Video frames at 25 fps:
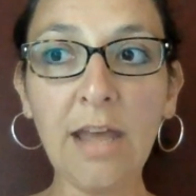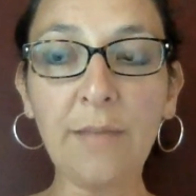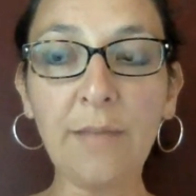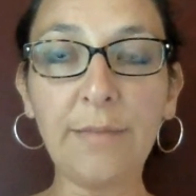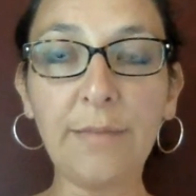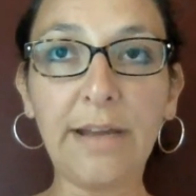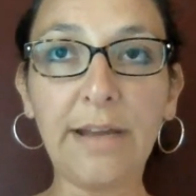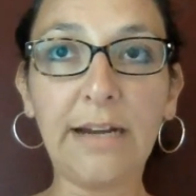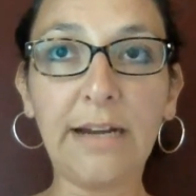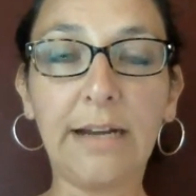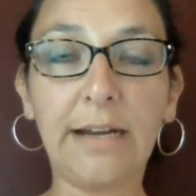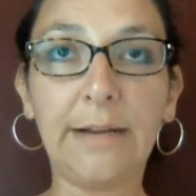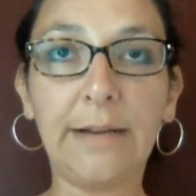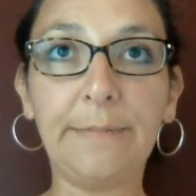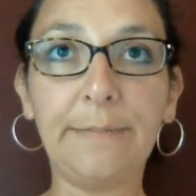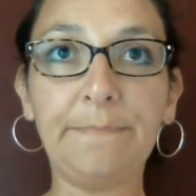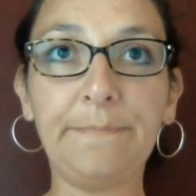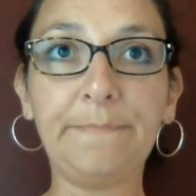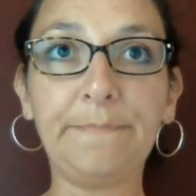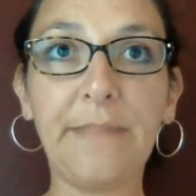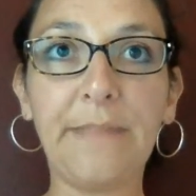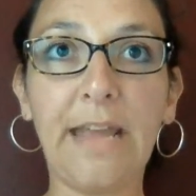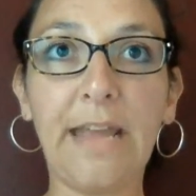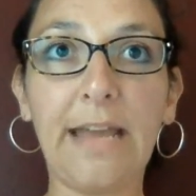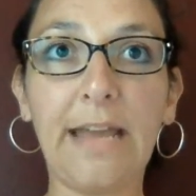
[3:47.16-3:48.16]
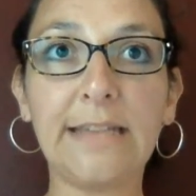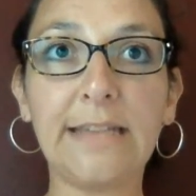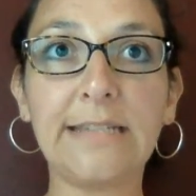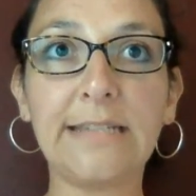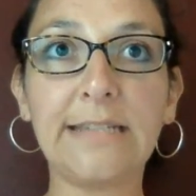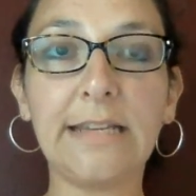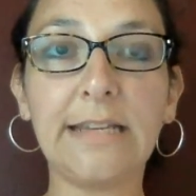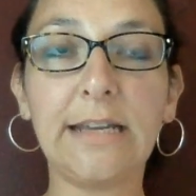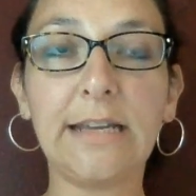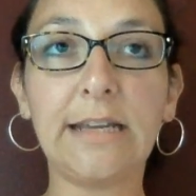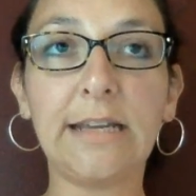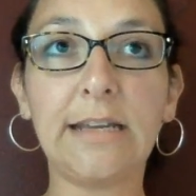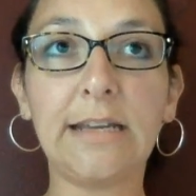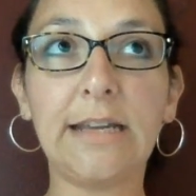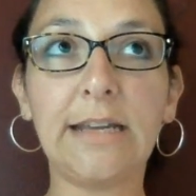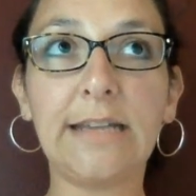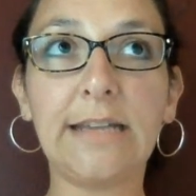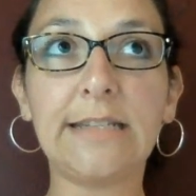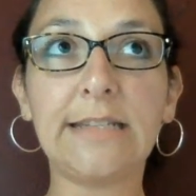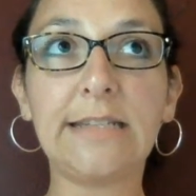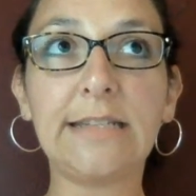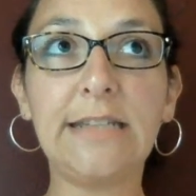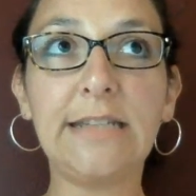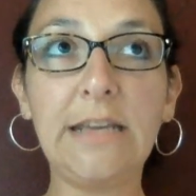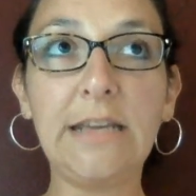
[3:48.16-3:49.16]
But as a
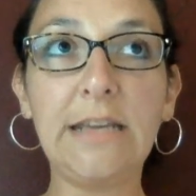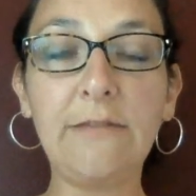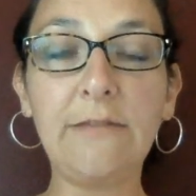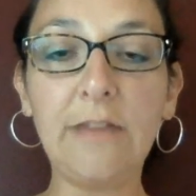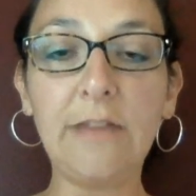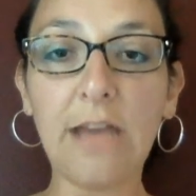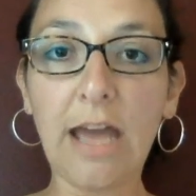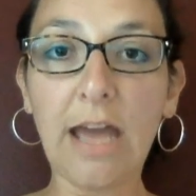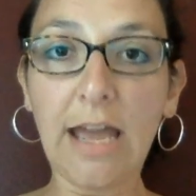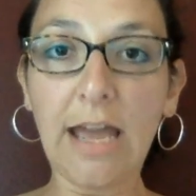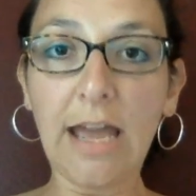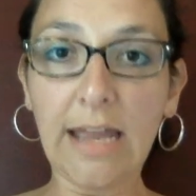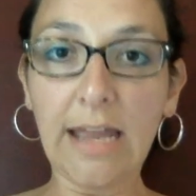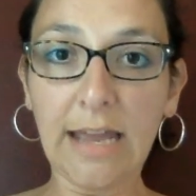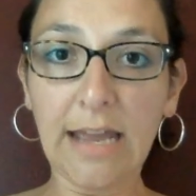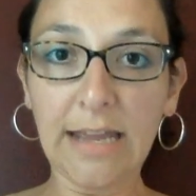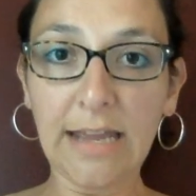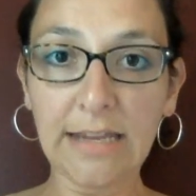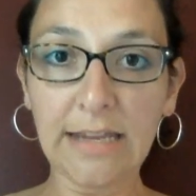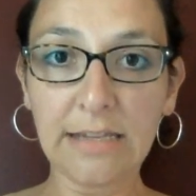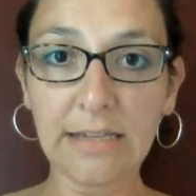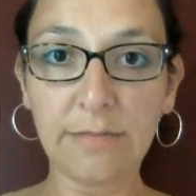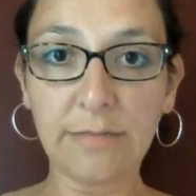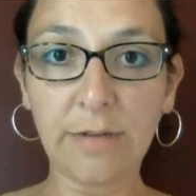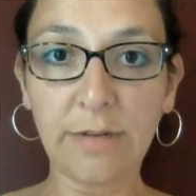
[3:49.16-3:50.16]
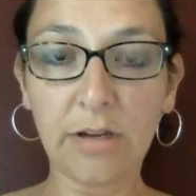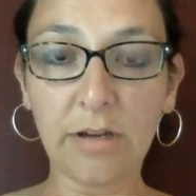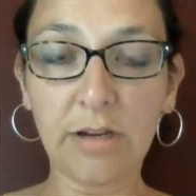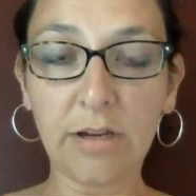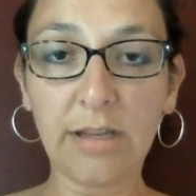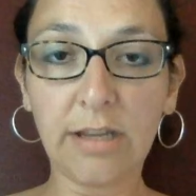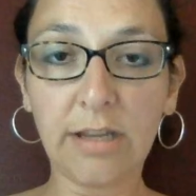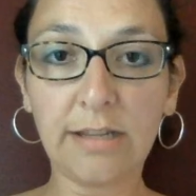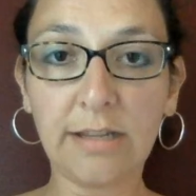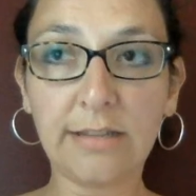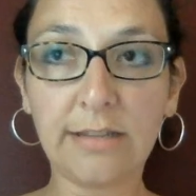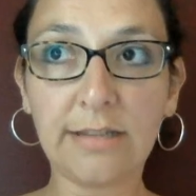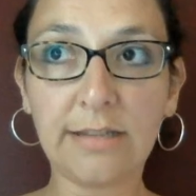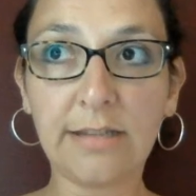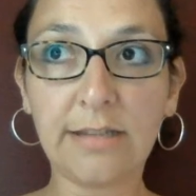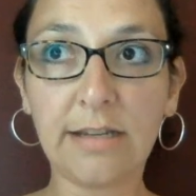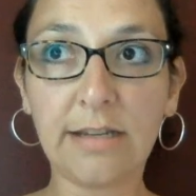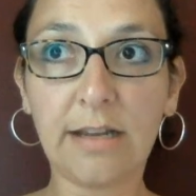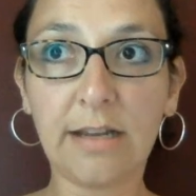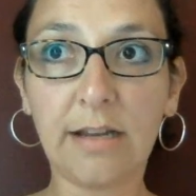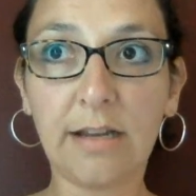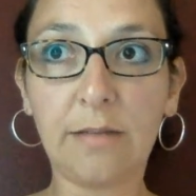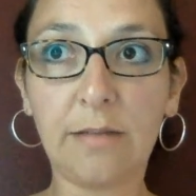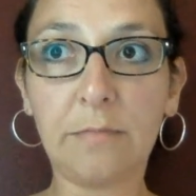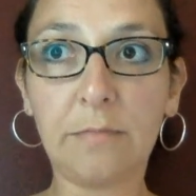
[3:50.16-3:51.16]
TVI, I experienced
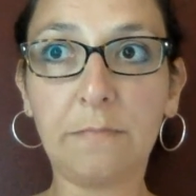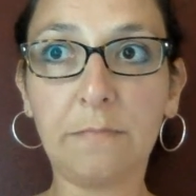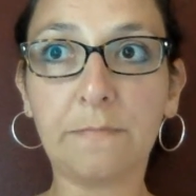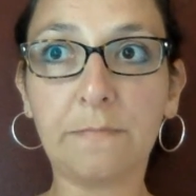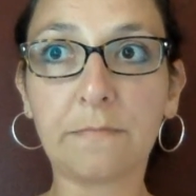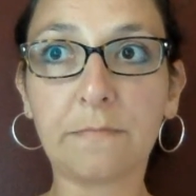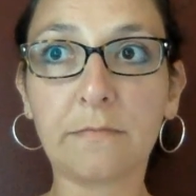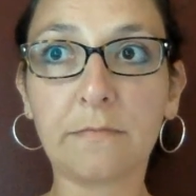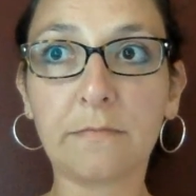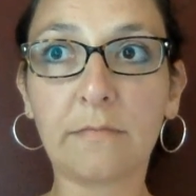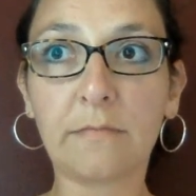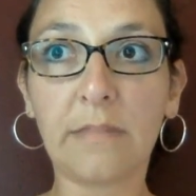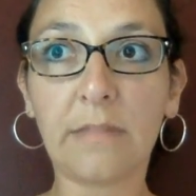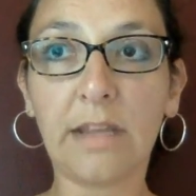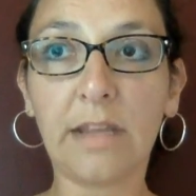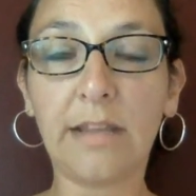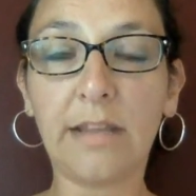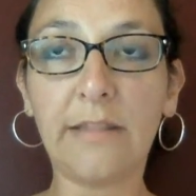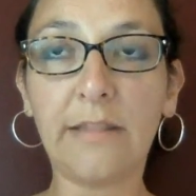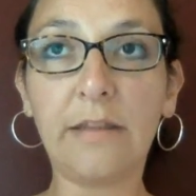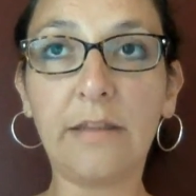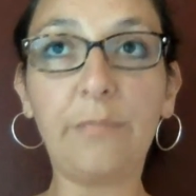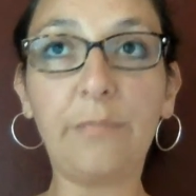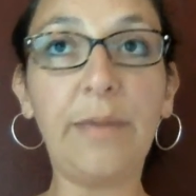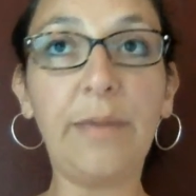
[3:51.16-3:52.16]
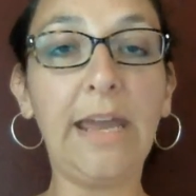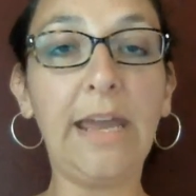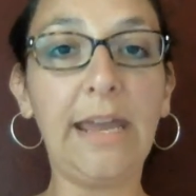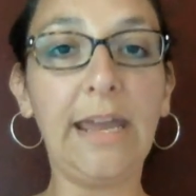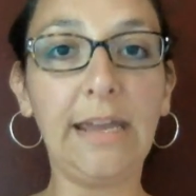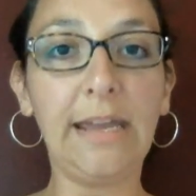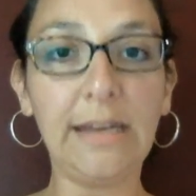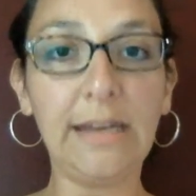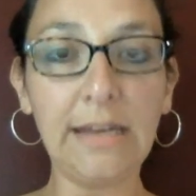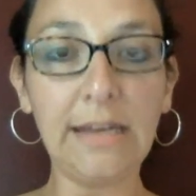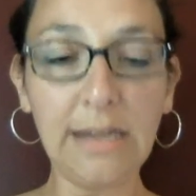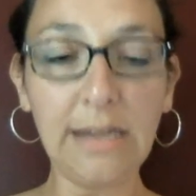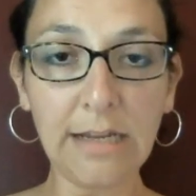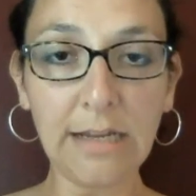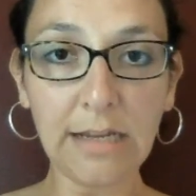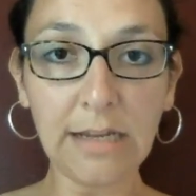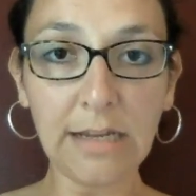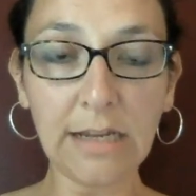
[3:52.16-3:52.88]
the pain